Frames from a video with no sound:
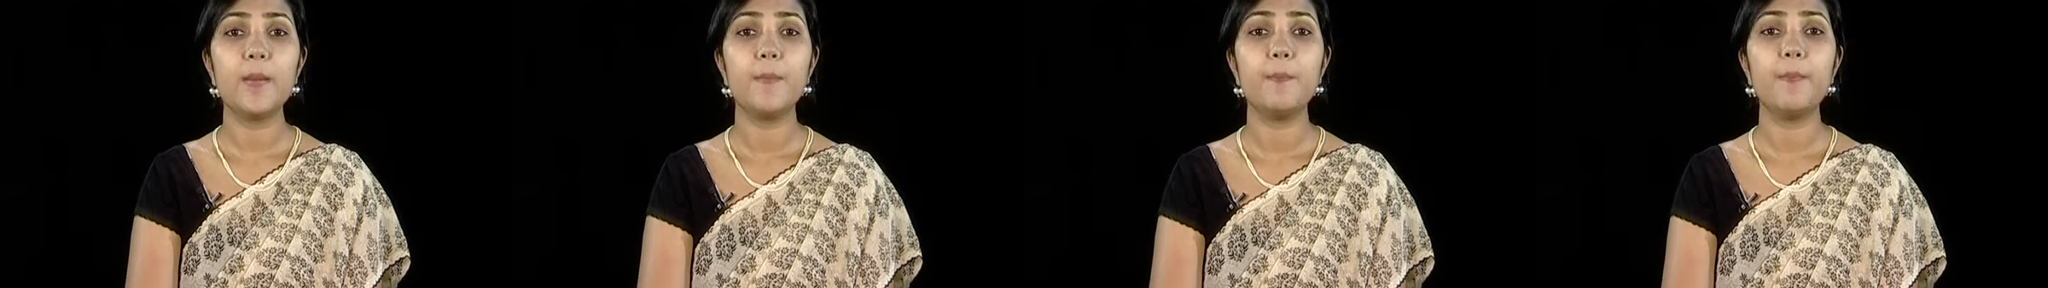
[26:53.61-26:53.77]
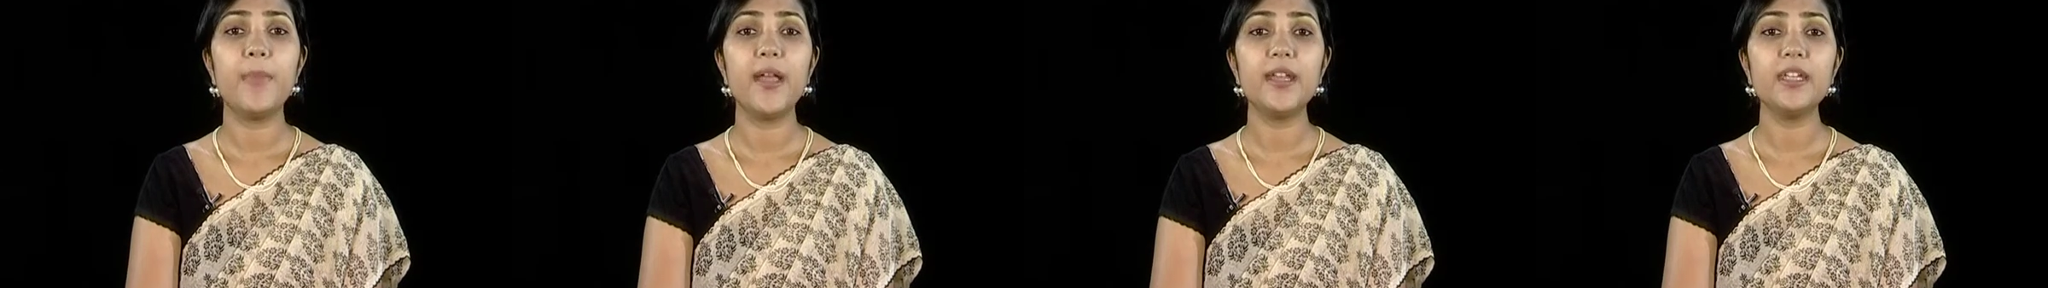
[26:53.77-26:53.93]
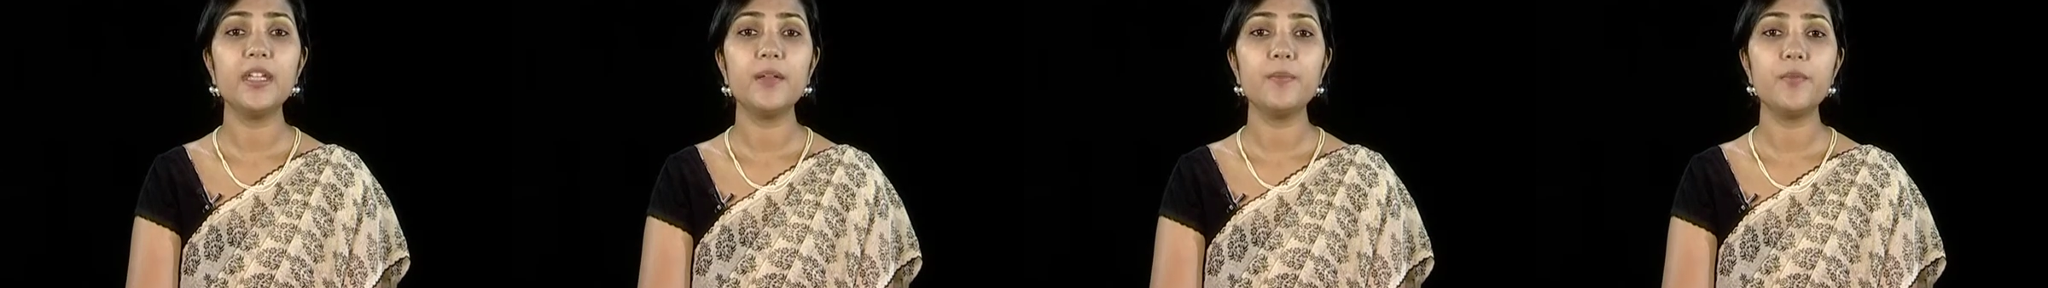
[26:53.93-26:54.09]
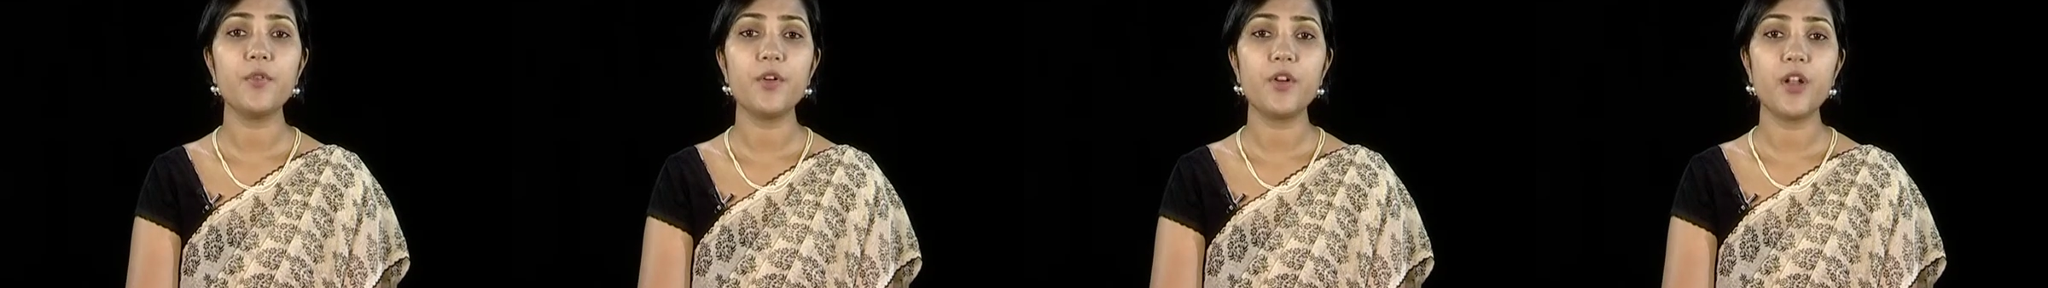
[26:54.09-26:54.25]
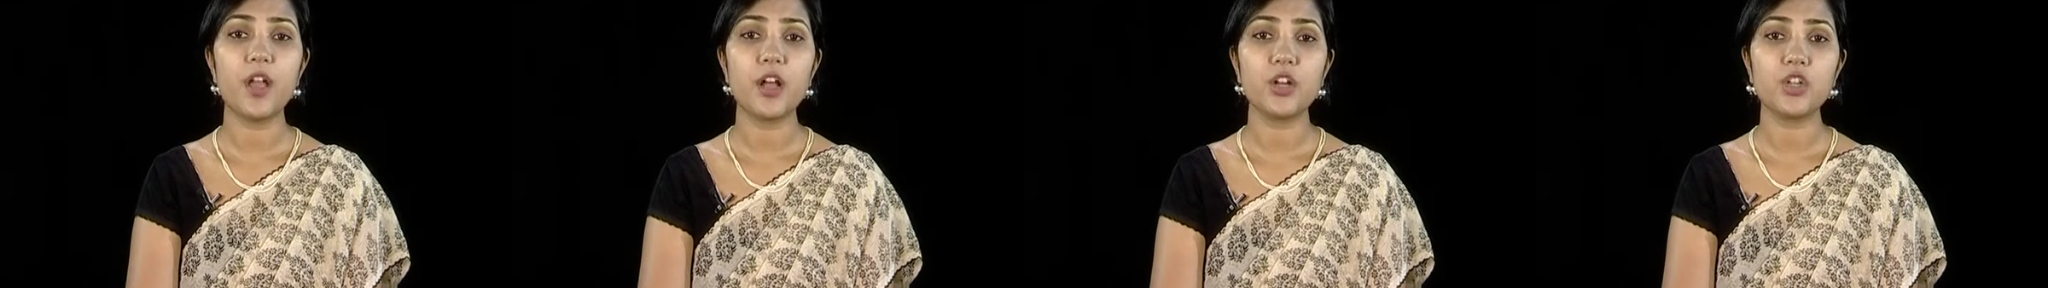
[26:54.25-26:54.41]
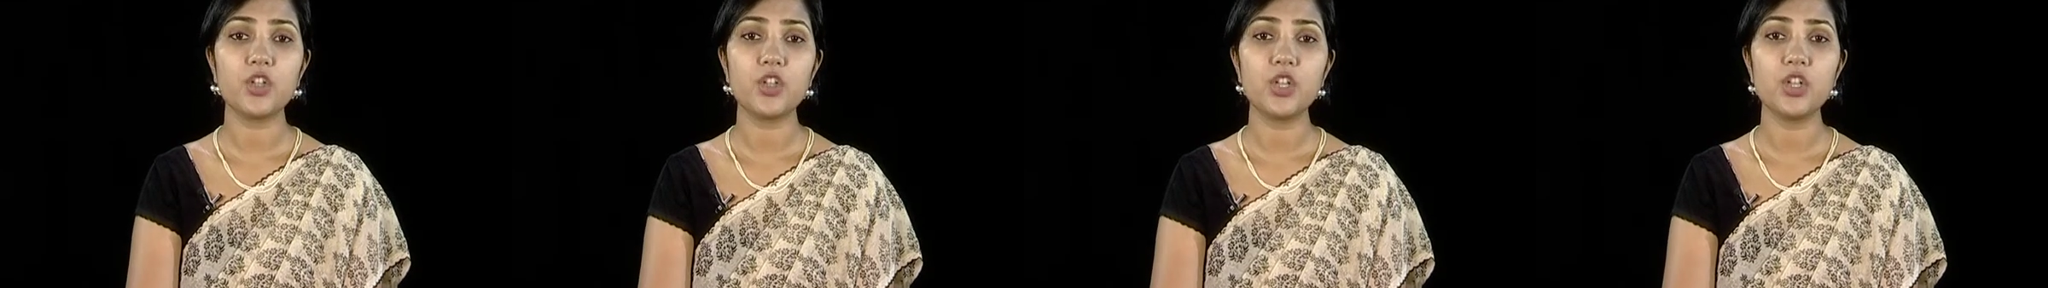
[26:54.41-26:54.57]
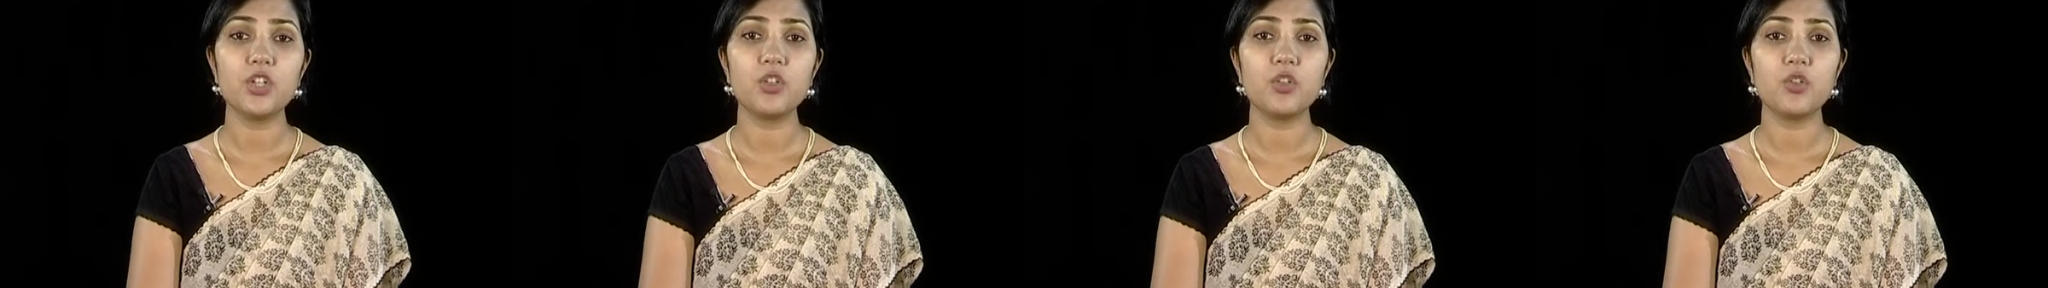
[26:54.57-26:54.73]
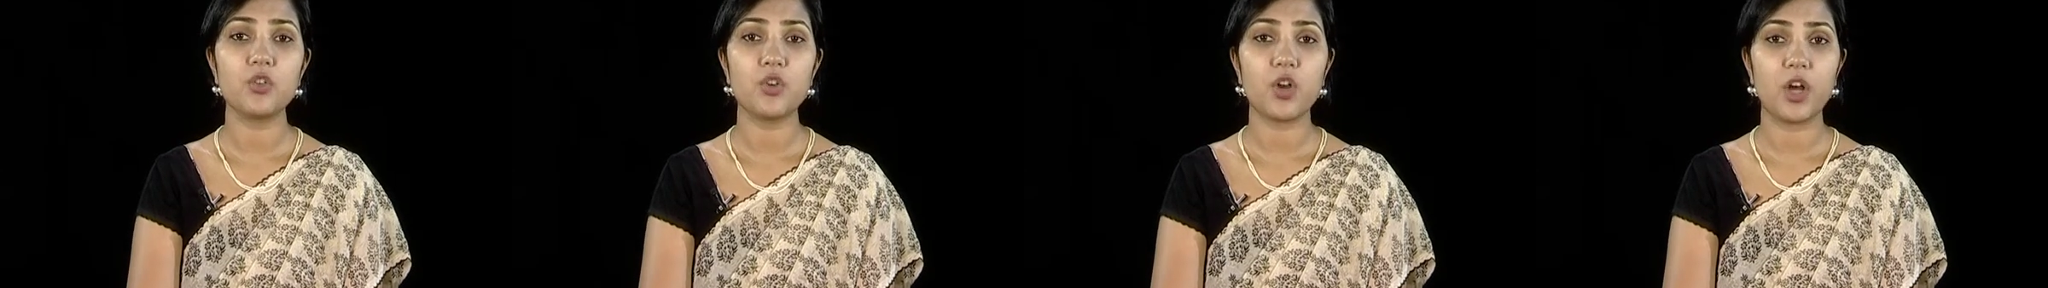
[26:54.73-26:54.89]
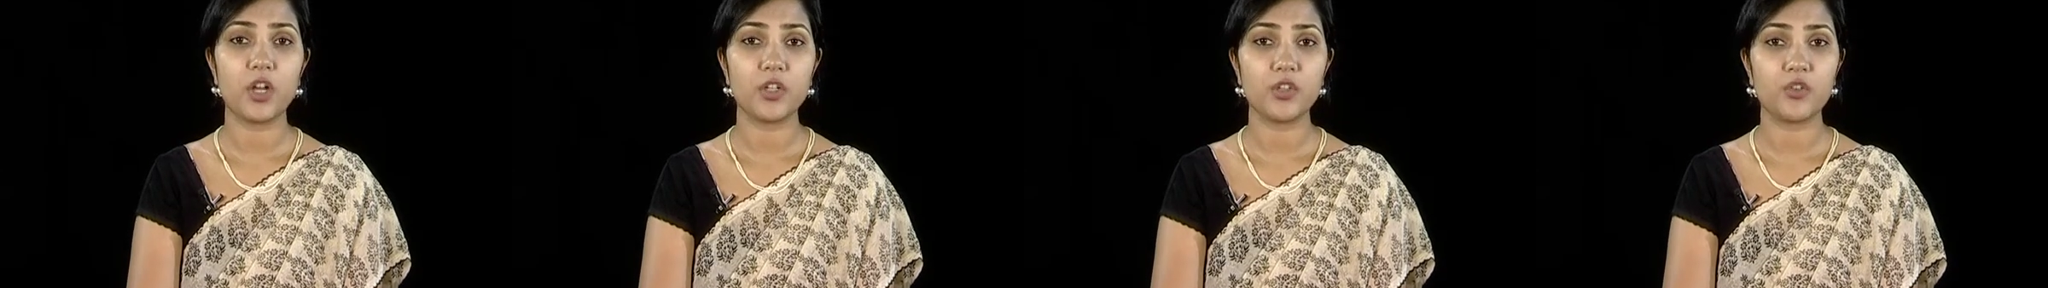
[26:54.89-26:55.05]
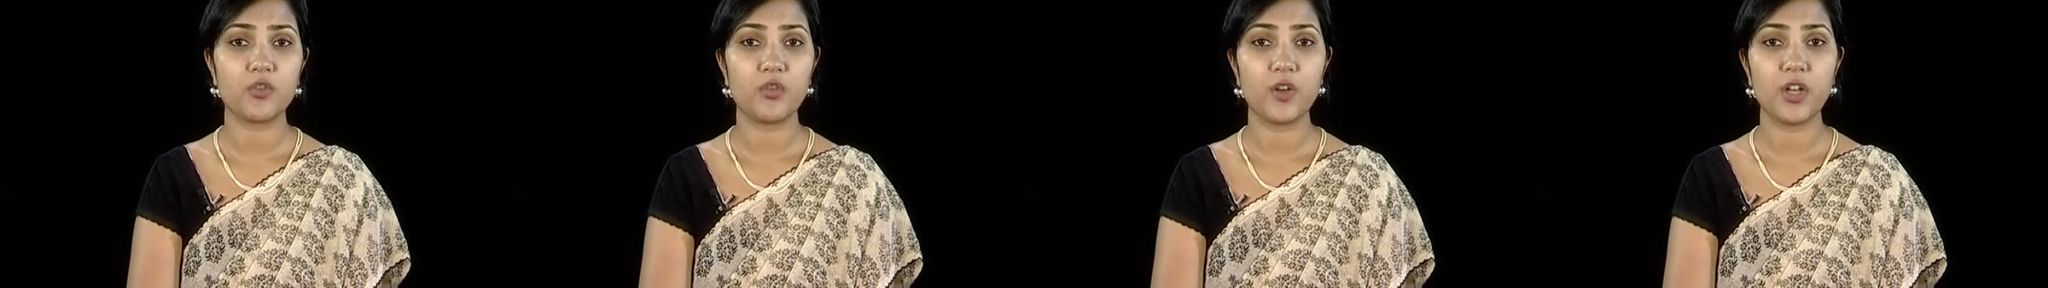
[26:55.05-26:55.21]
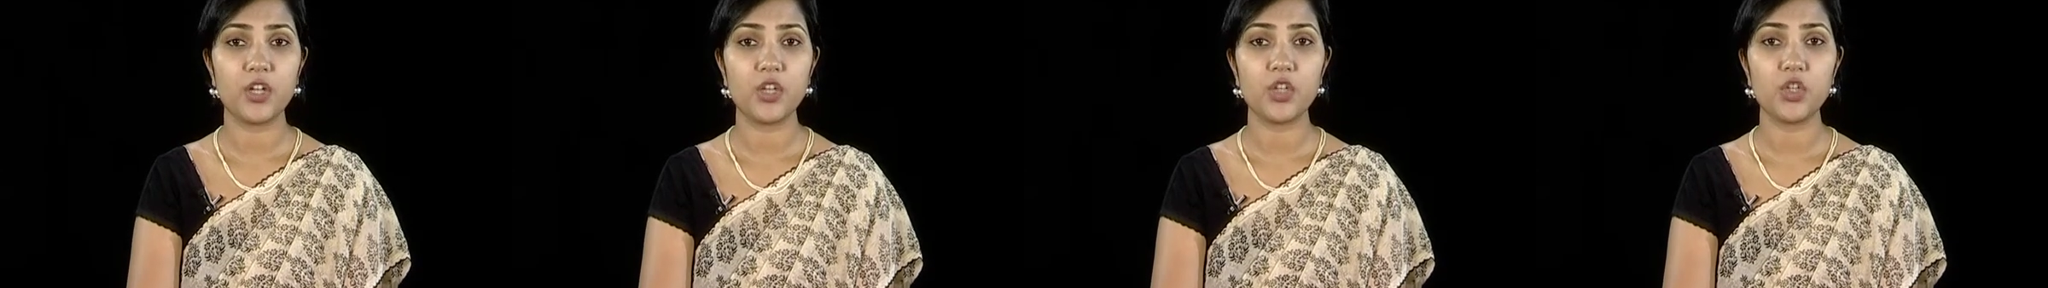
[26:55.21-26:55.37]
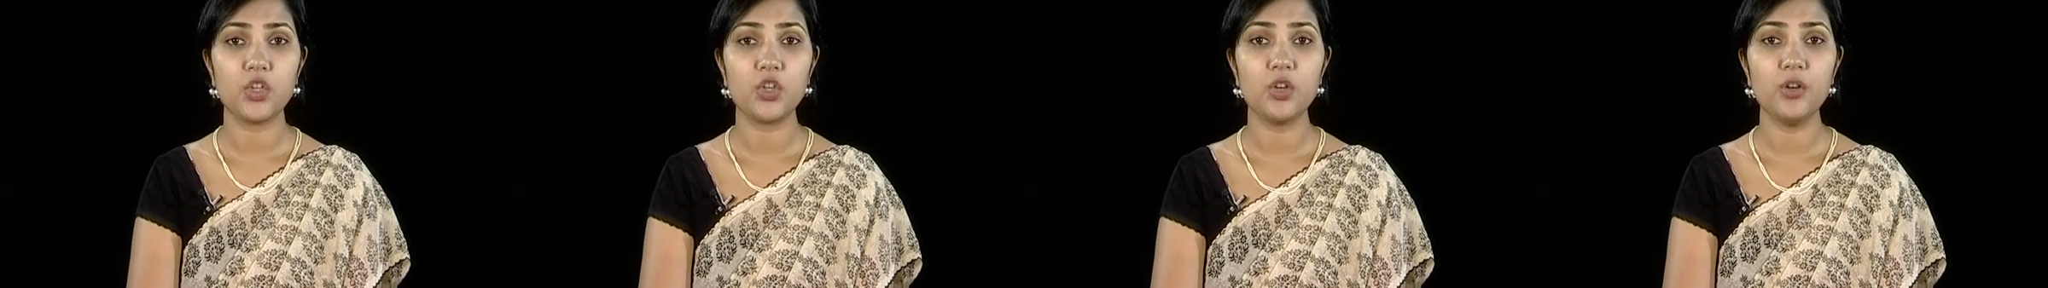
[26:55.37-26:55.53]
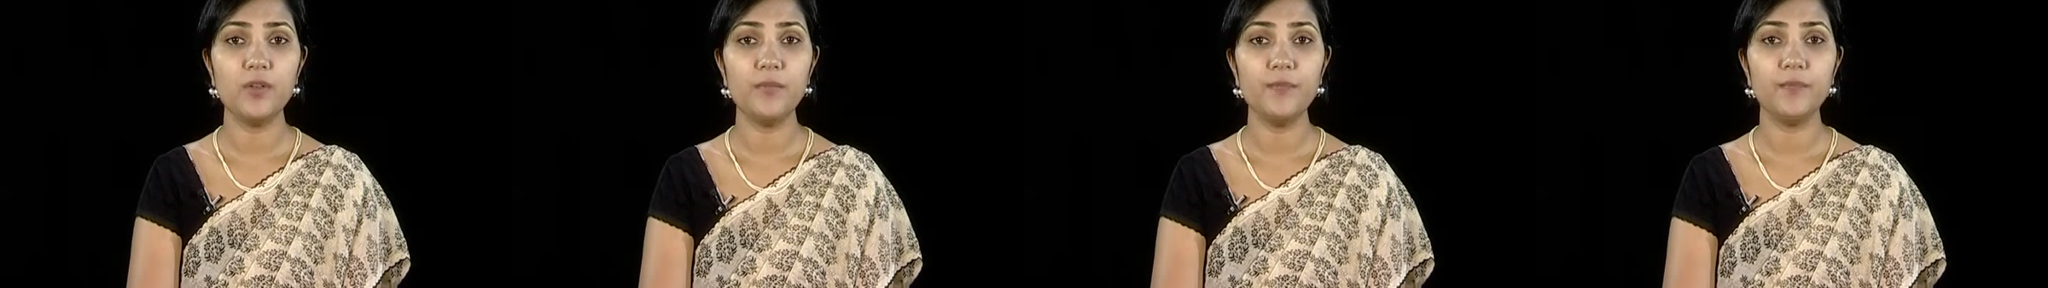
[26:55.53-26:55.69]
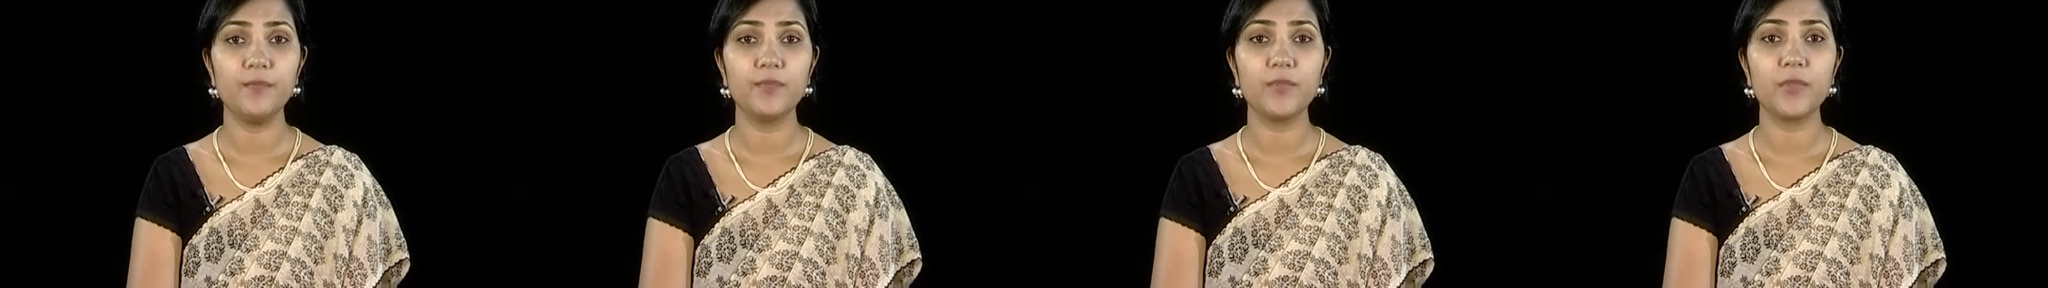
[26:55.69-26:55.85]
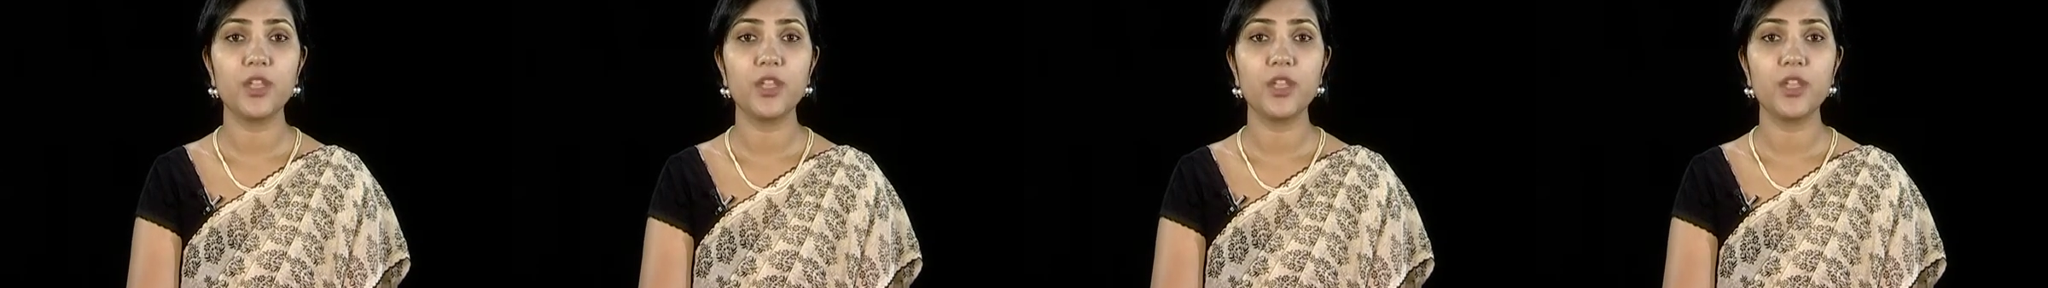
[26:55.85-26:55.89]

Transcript: better production to cost ratio,